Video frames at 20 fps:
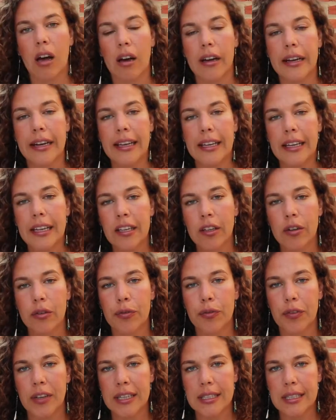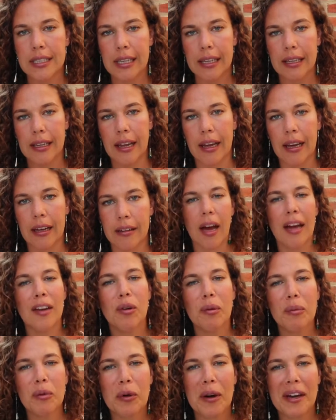Cleaning your face at night. I
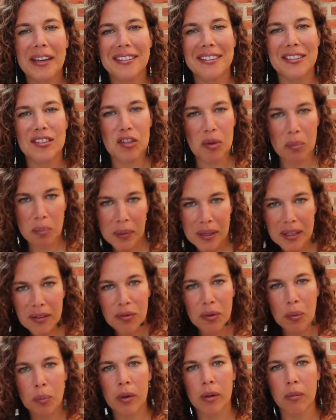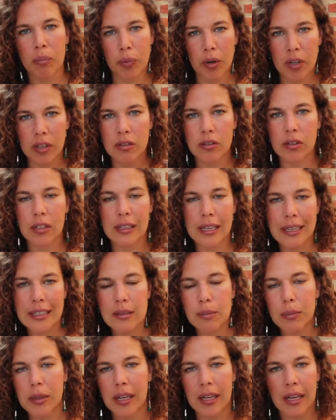know I'm quite jumping from one product to the
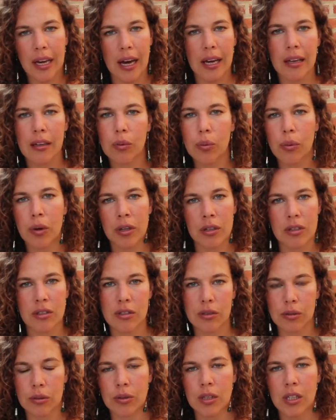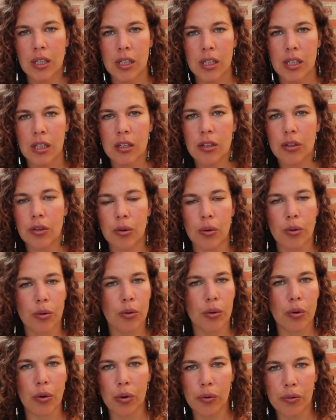next, but I kind of wanted to, you know,
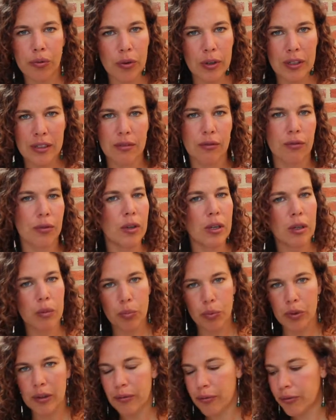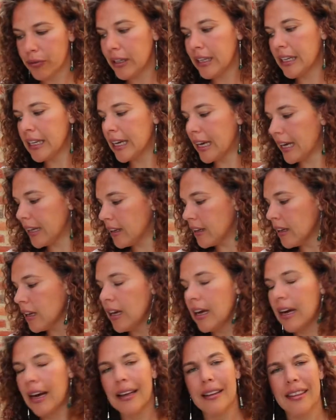go over it very briefly, and
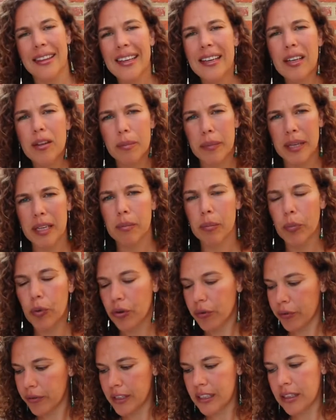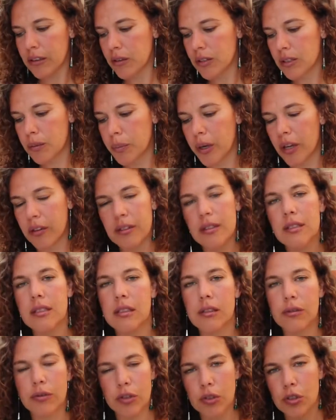I think I'll make more videos about this in
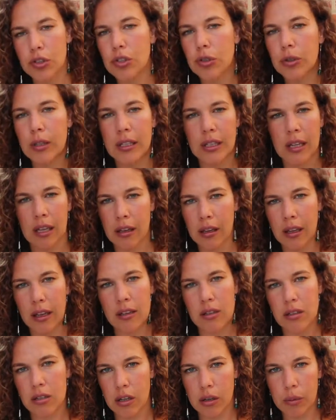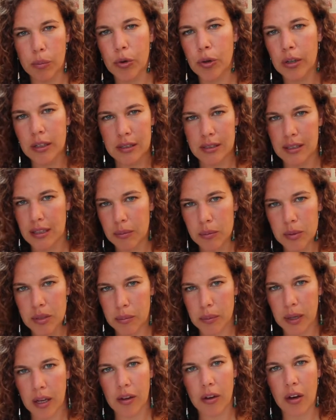the future, and I'll talk more in depth
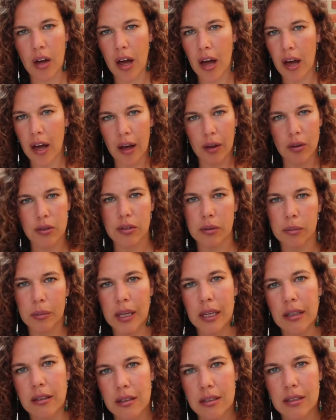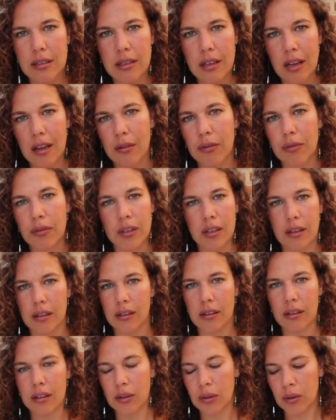about how to make this stuff,
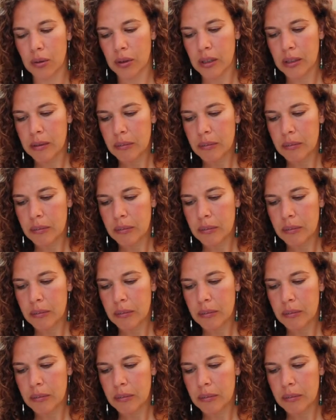and you know.